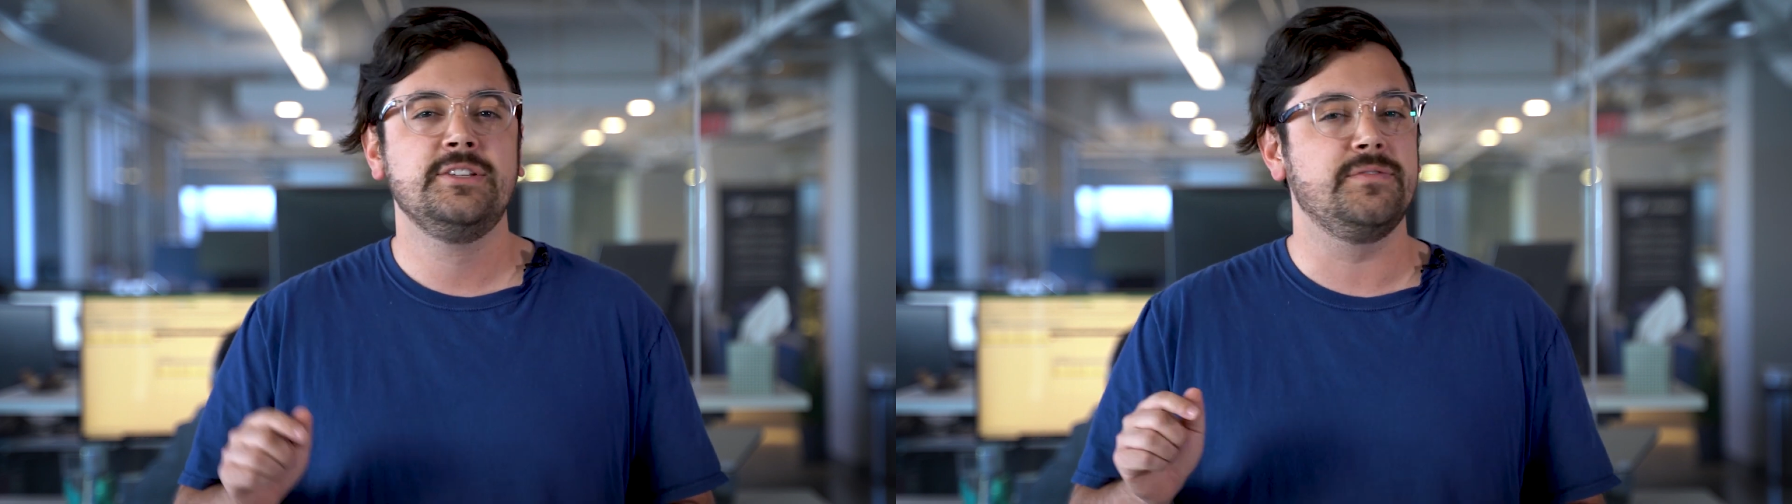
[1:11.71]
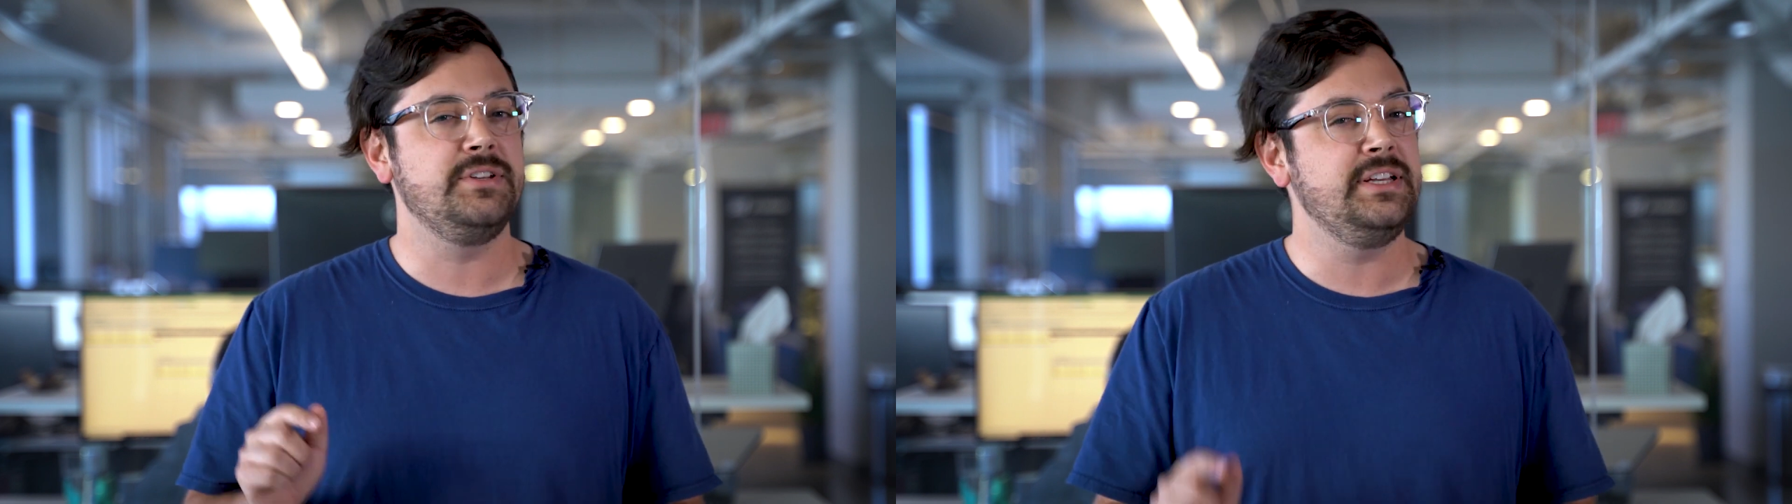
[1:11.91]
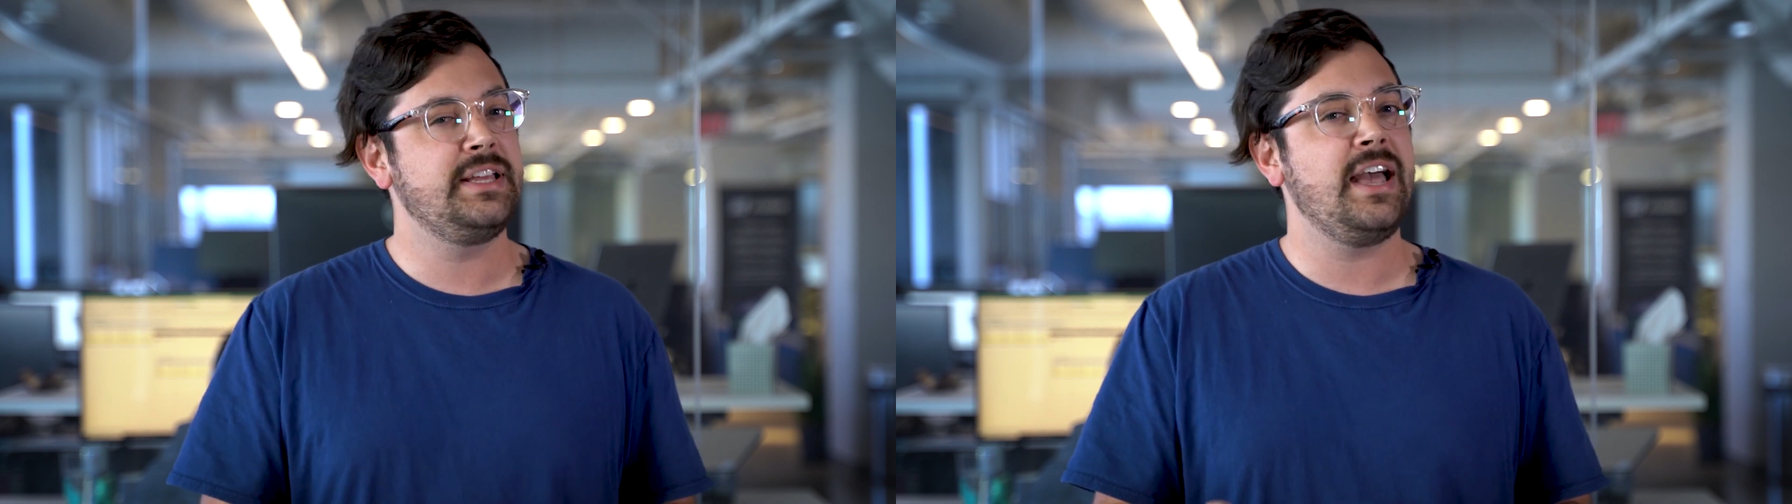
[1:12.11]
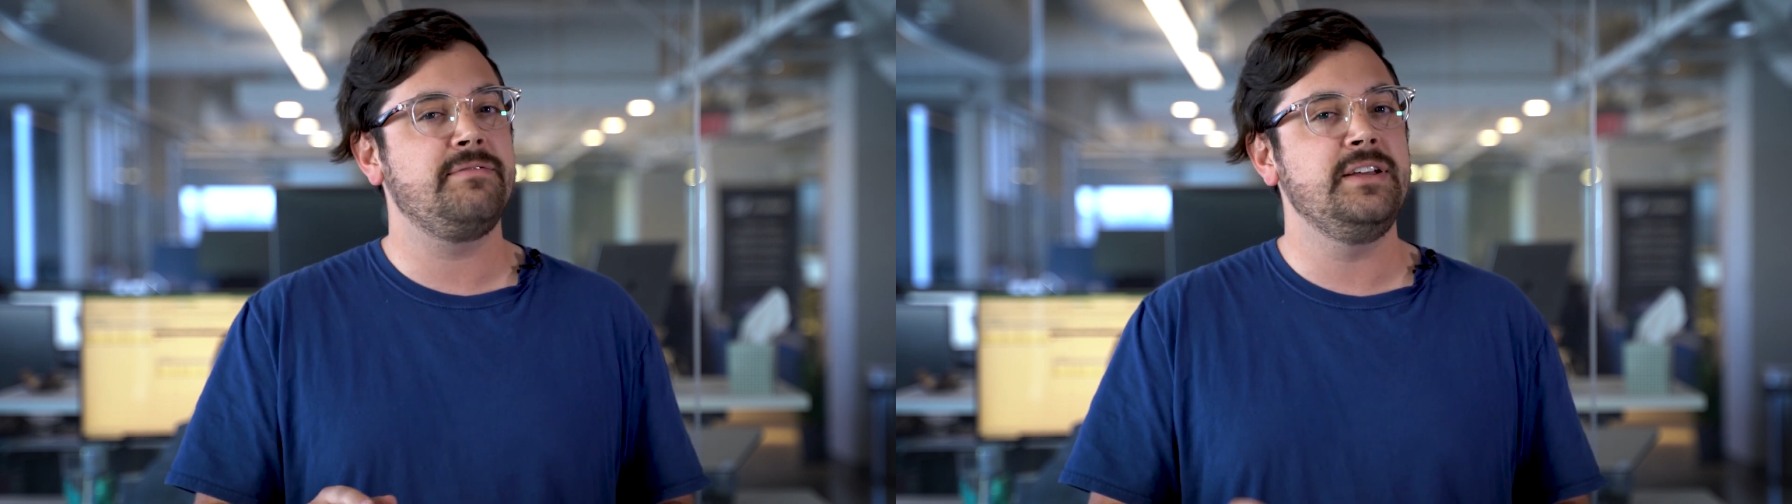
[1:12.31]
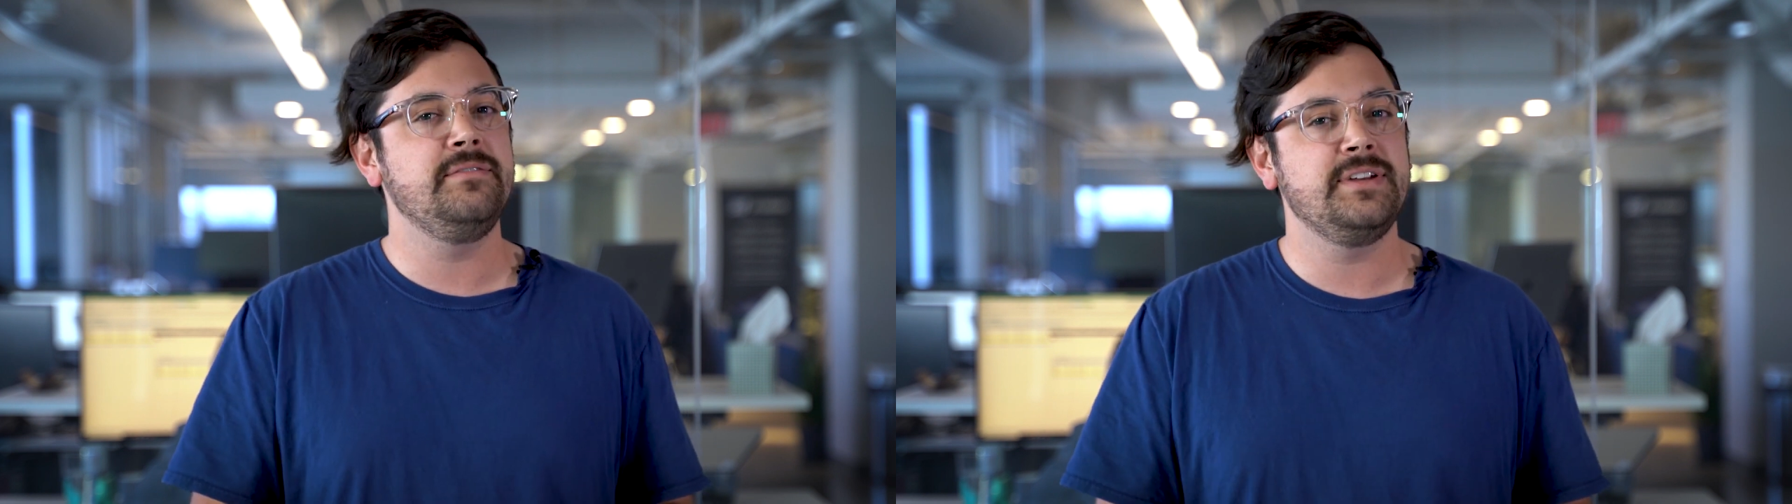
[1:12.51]
So if you need a
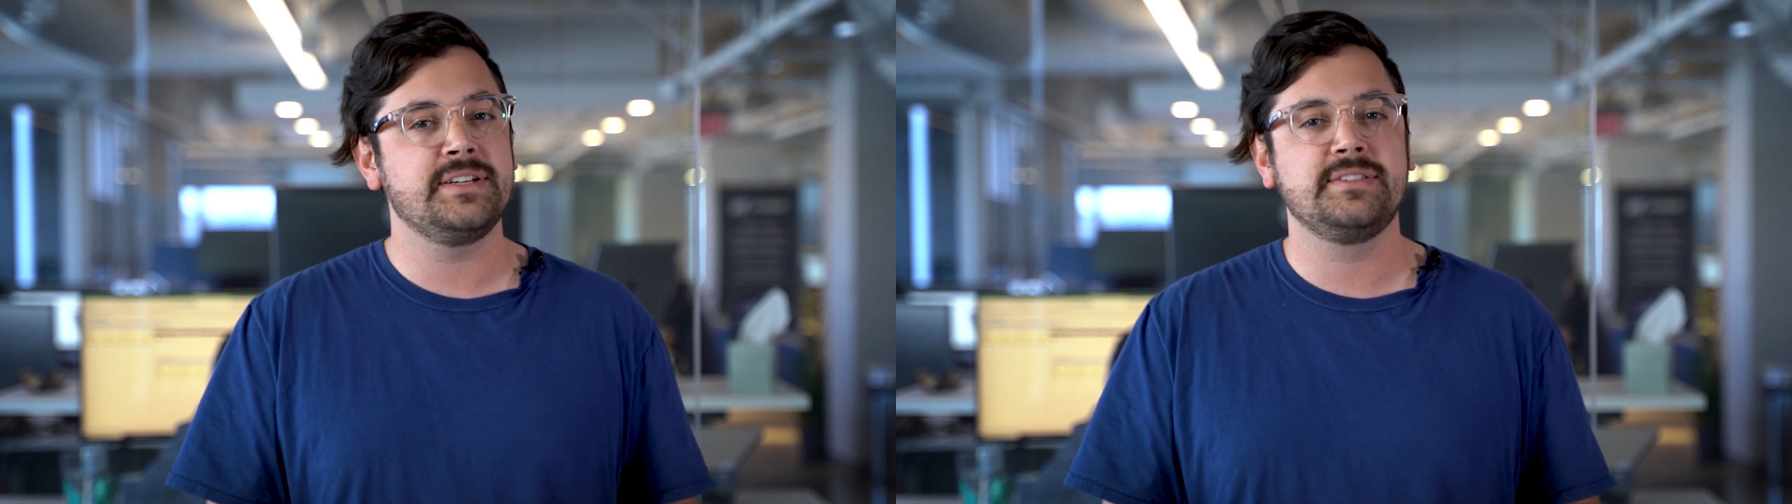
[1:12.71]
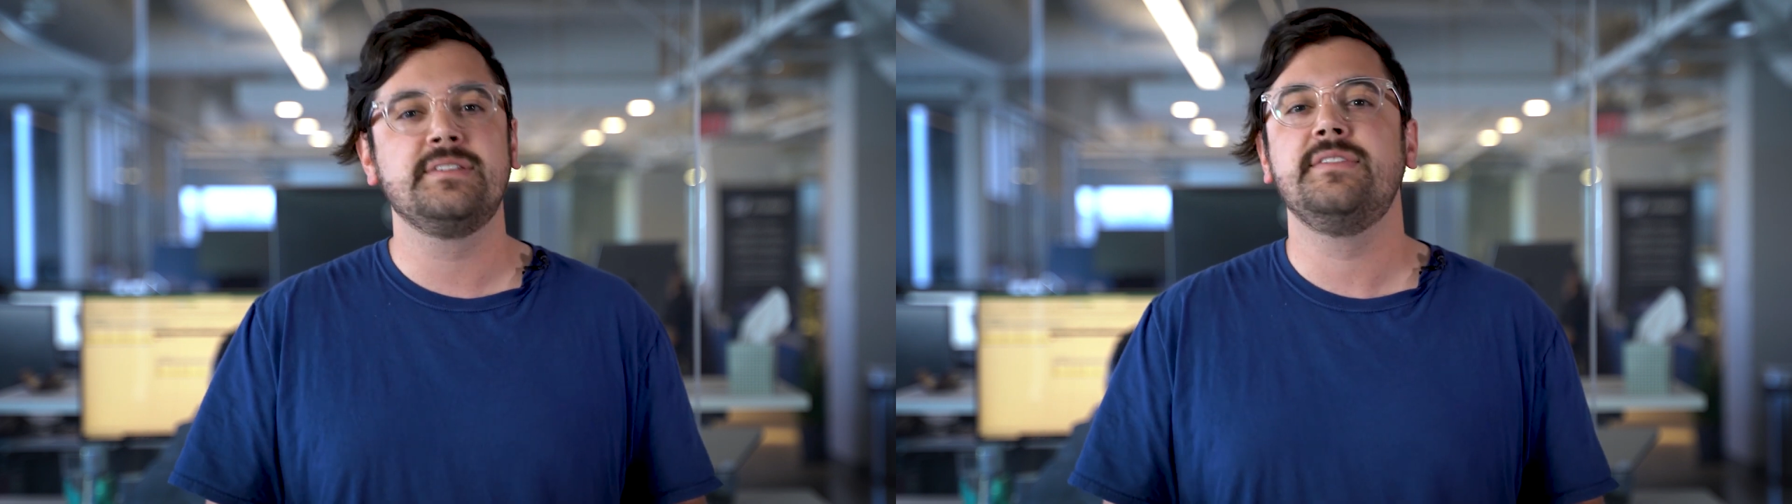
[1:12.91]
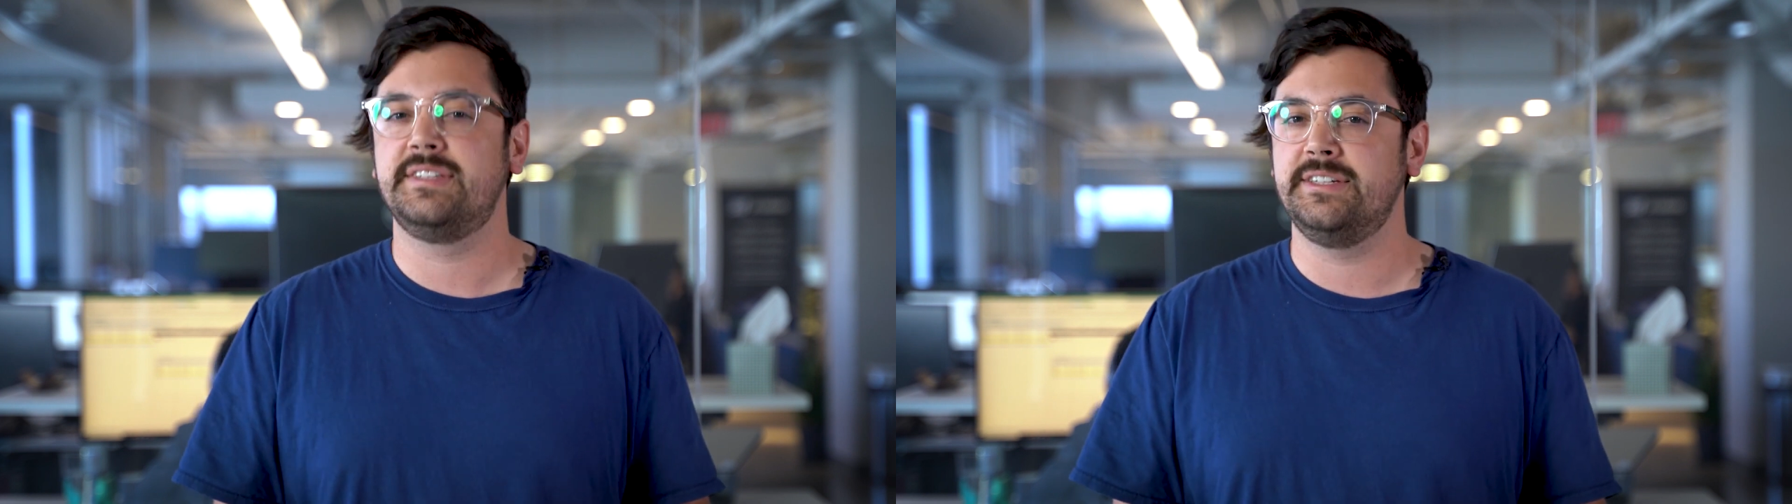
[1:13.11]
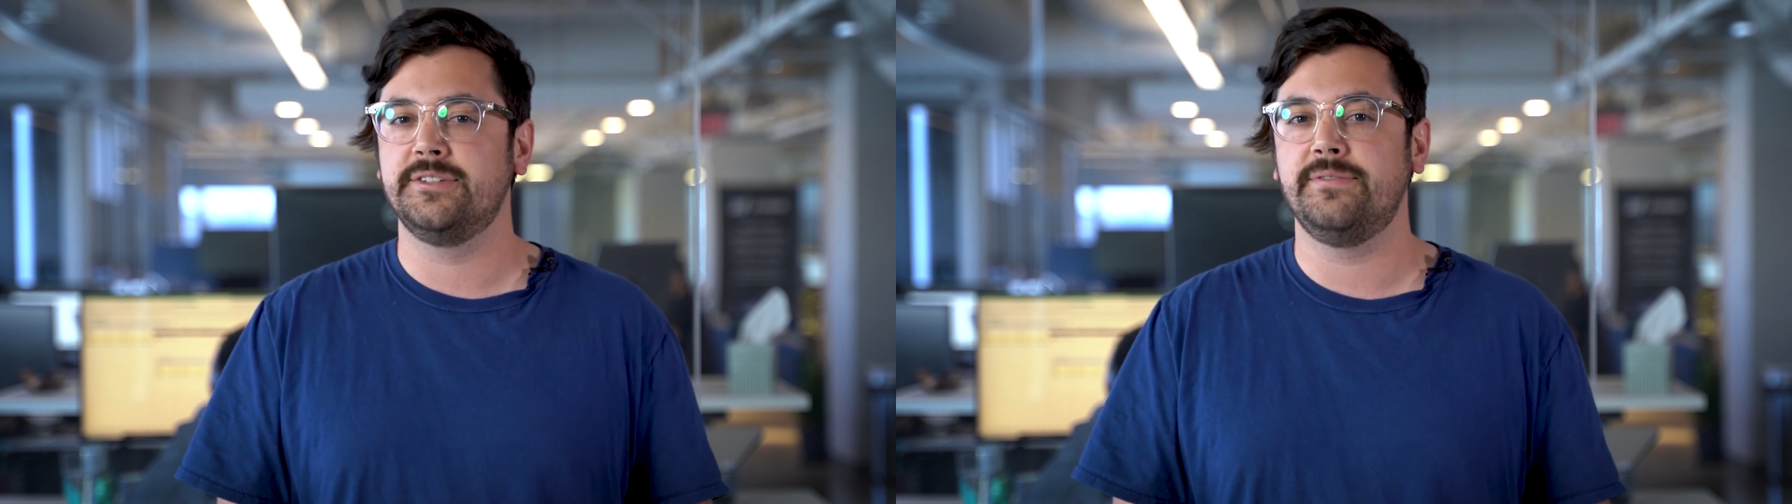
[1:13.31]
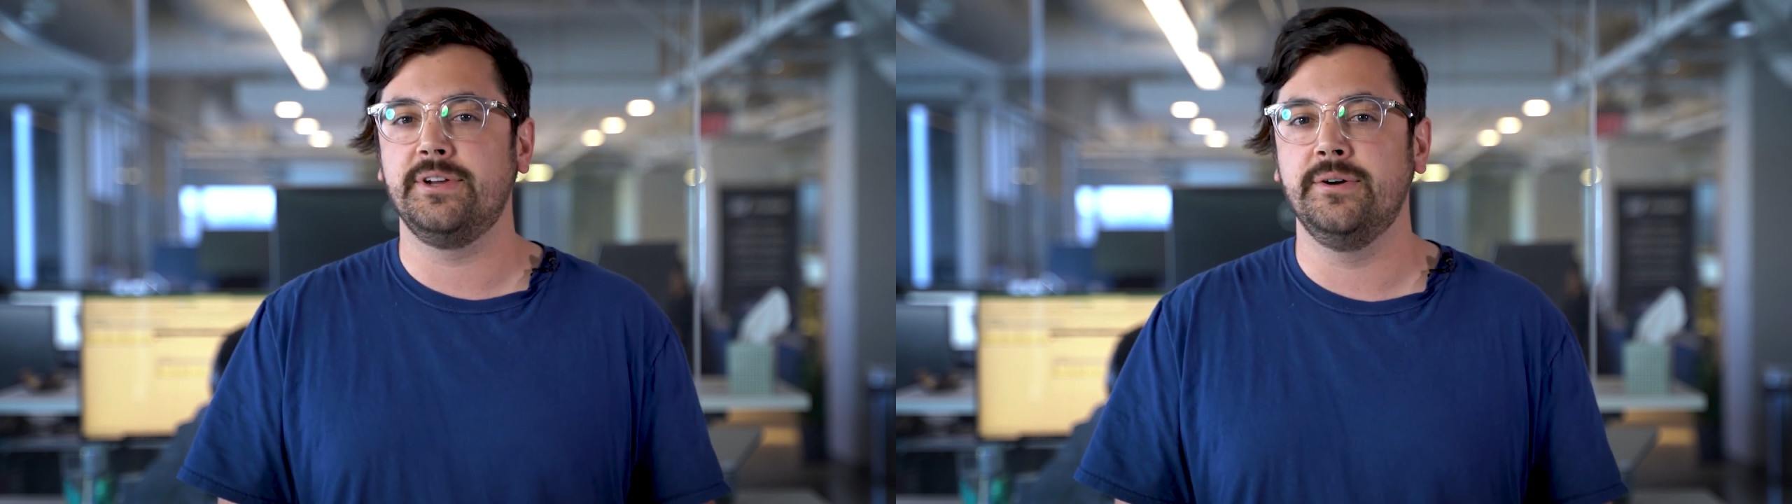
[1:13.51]
caffeine fix, this deal
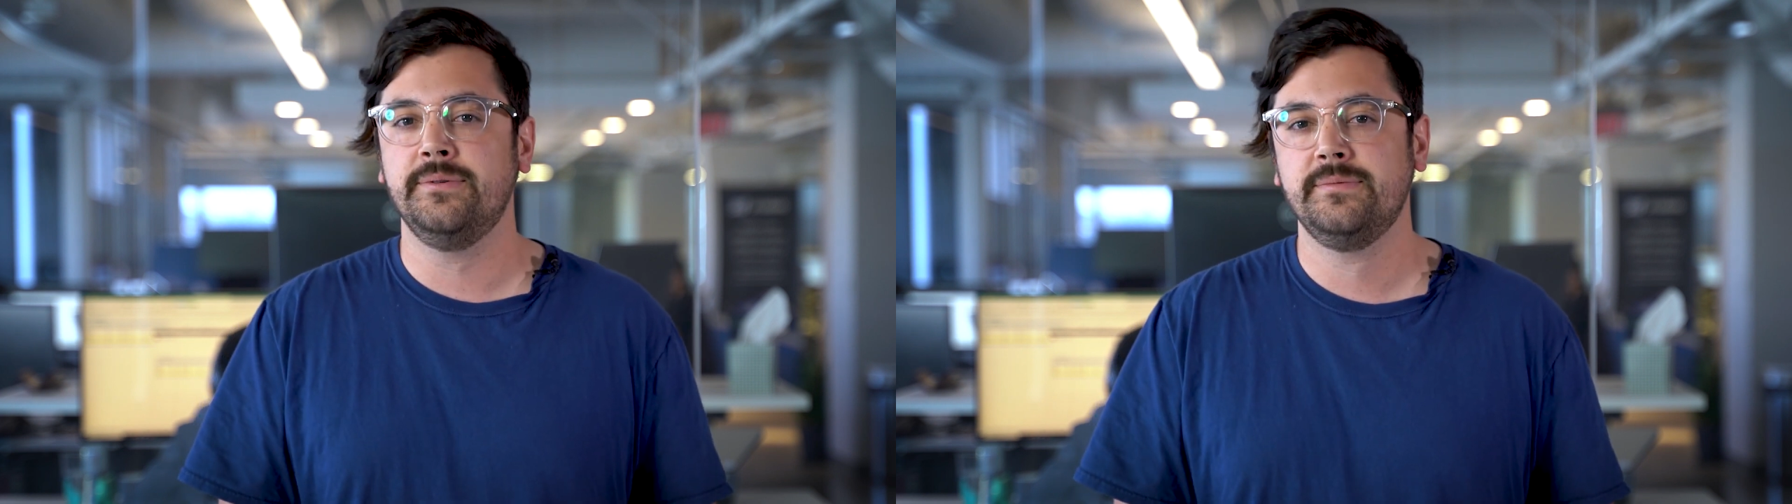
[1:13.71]
is for you.